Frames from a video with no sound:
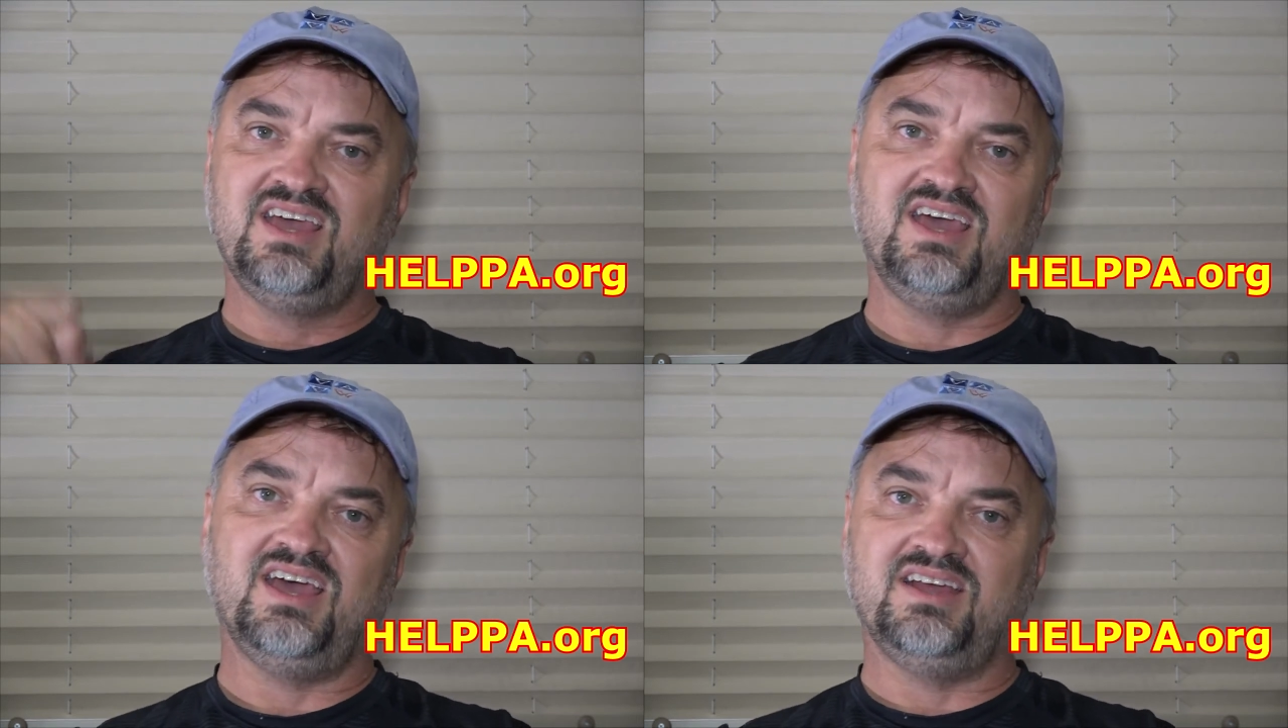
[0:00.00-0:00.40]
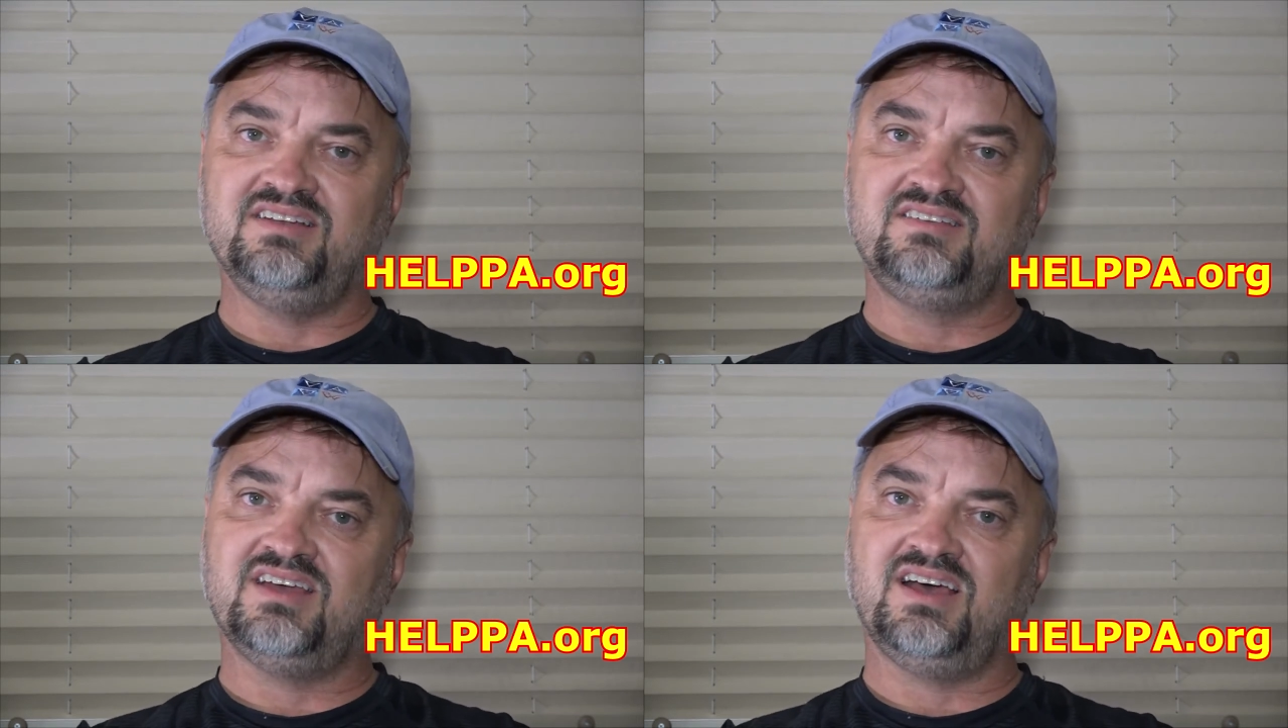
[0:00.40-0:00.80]

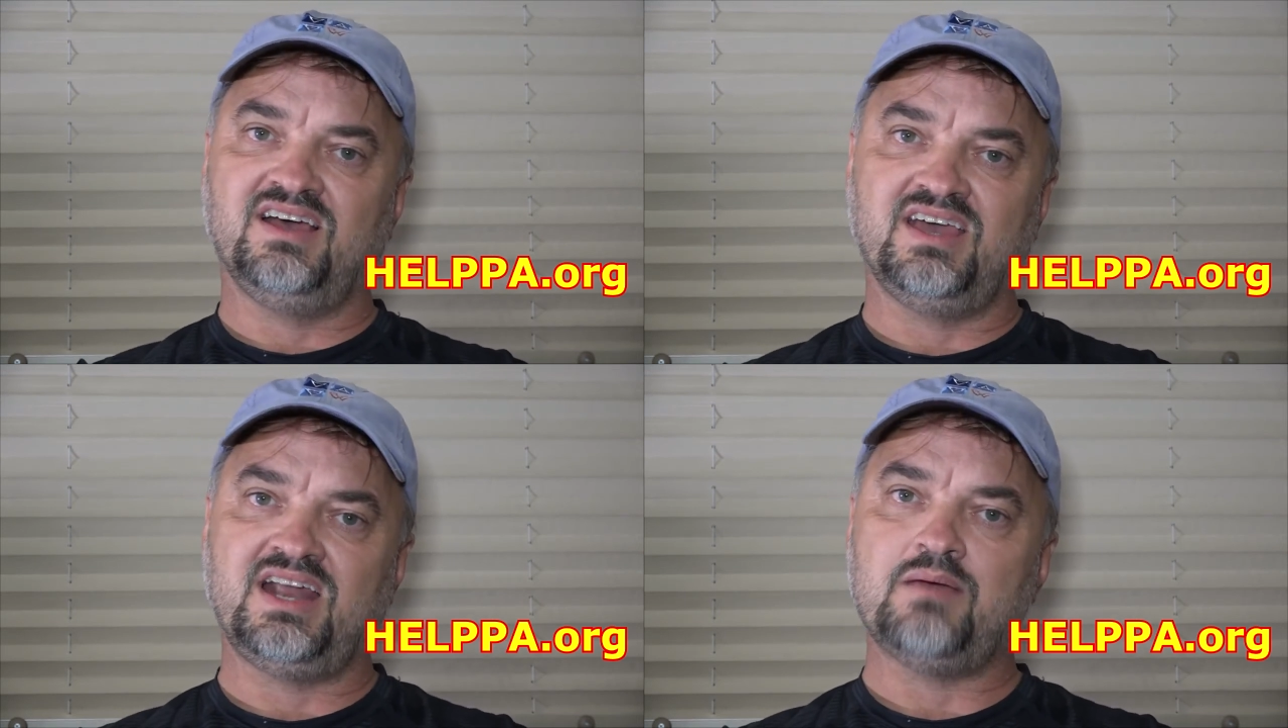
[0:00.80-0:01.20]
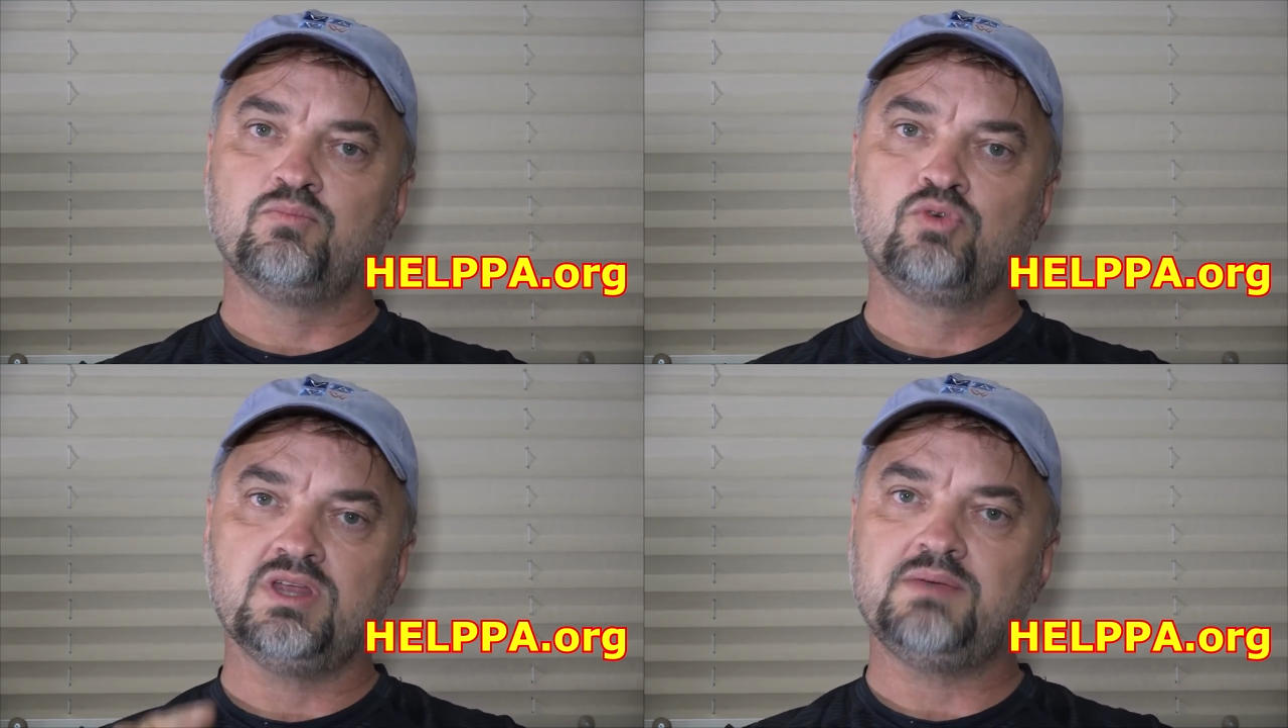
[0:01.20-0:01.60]
And, uh, and
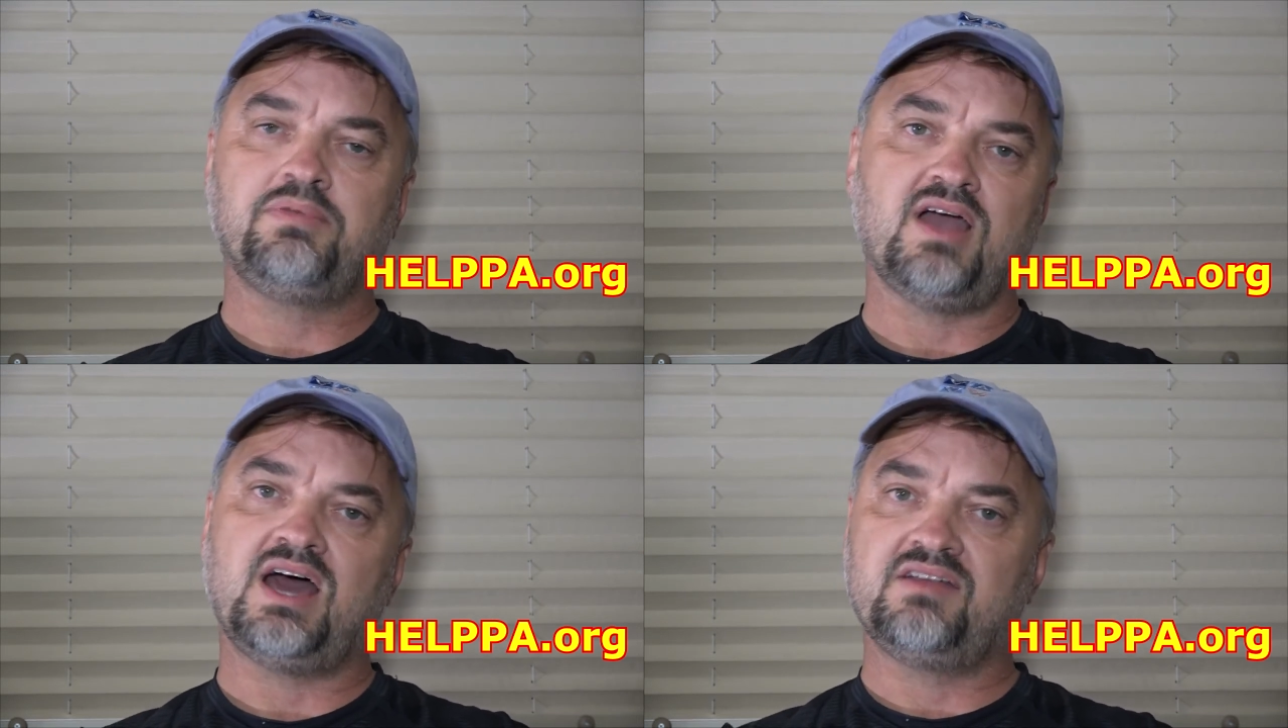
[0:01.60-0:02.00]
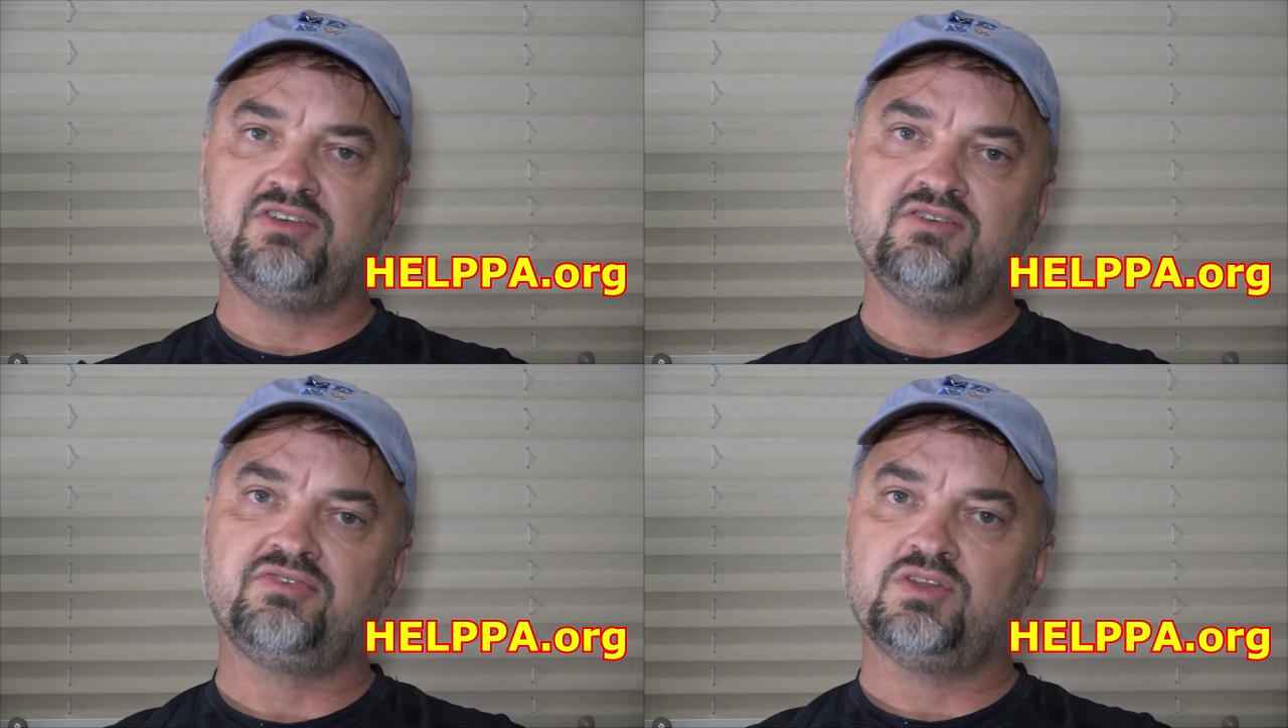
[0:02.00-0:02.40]
I'm really proud of
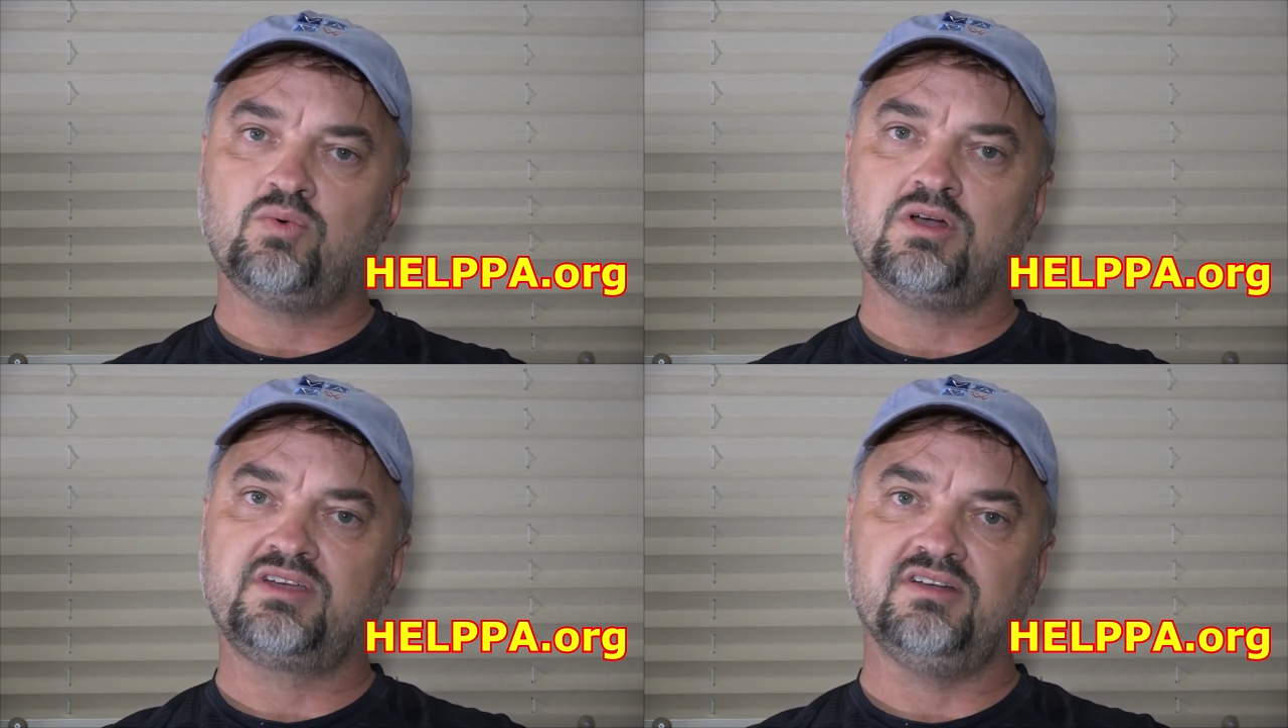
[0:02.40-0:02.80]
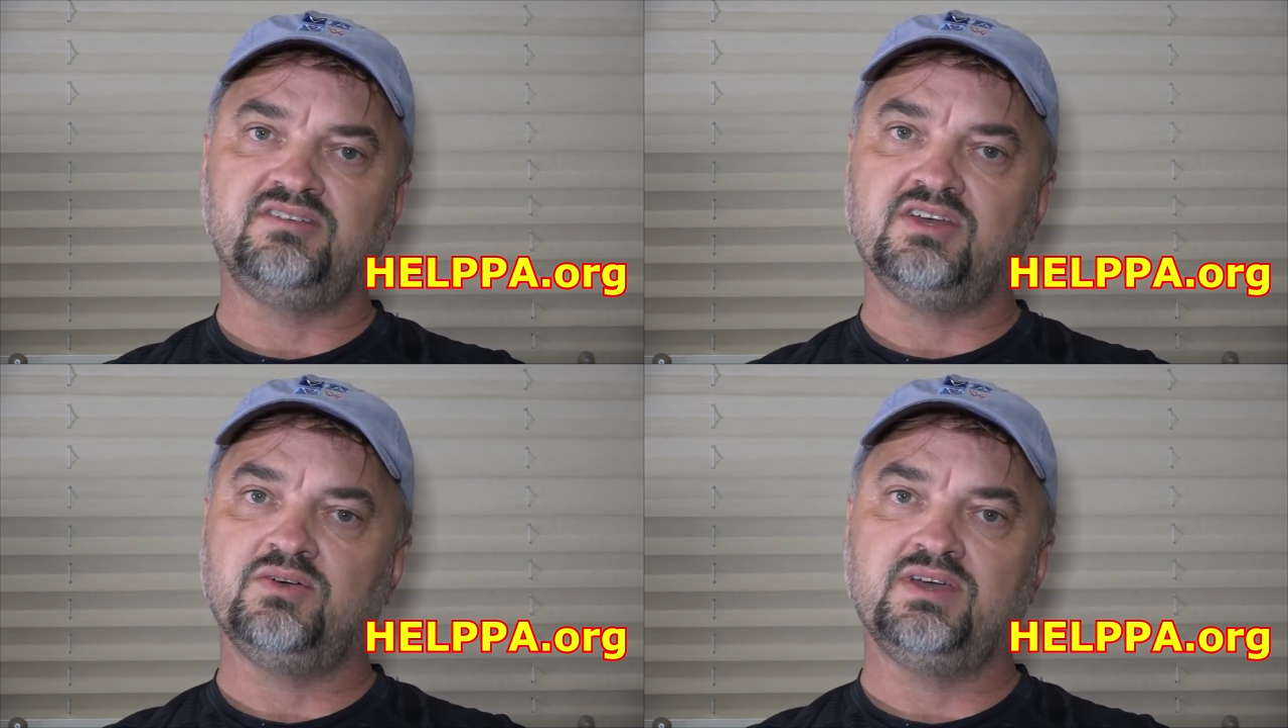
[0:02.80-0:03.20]
you for the work you're
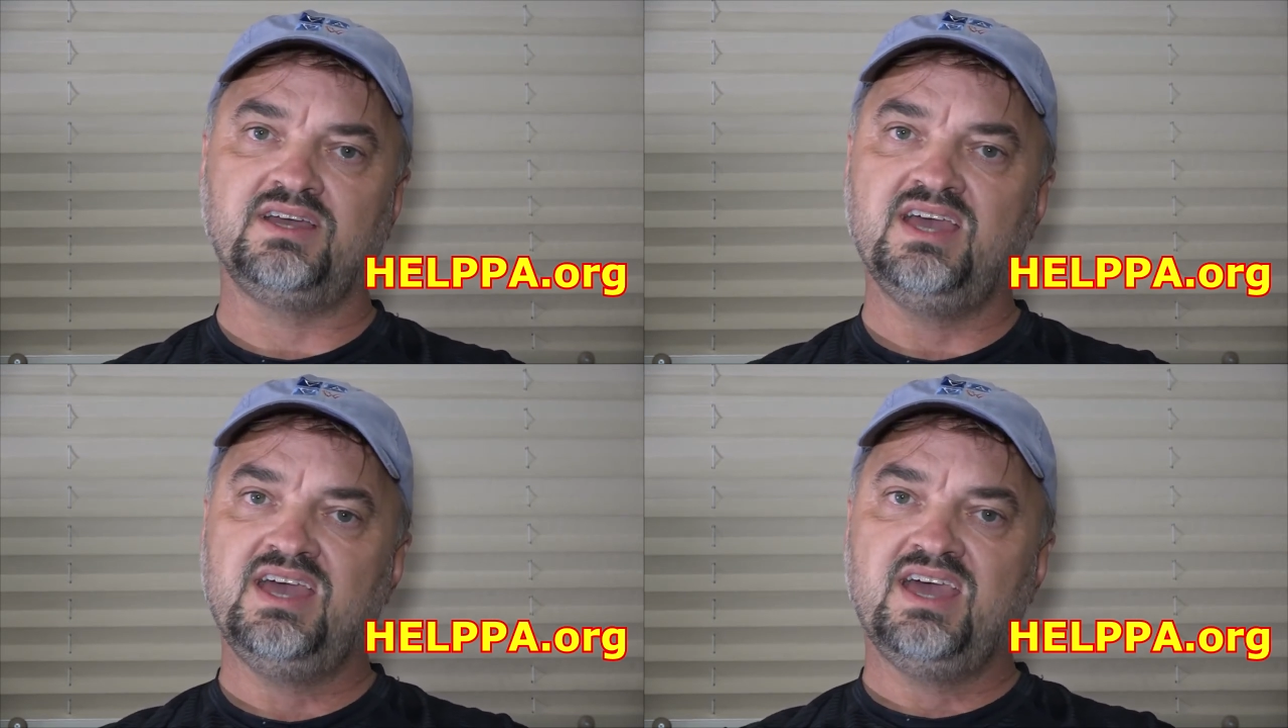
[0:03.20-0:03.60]
doing.